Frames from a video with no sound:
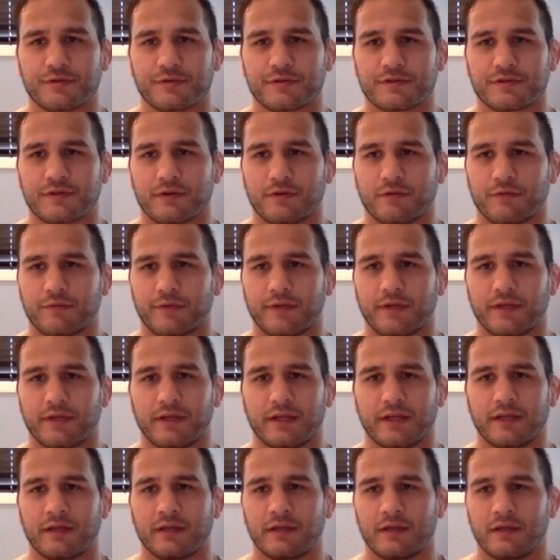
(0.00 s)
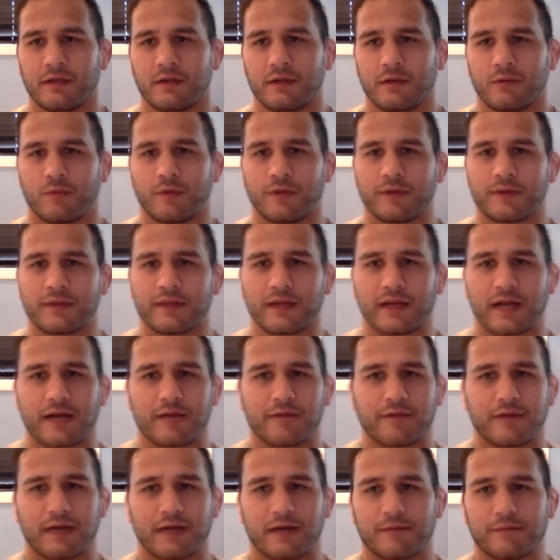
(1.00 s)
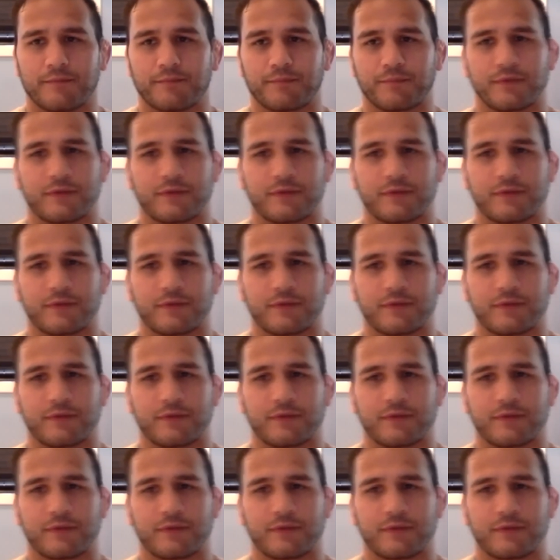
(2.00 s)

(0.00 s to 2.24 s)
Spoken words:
And so really one thing I've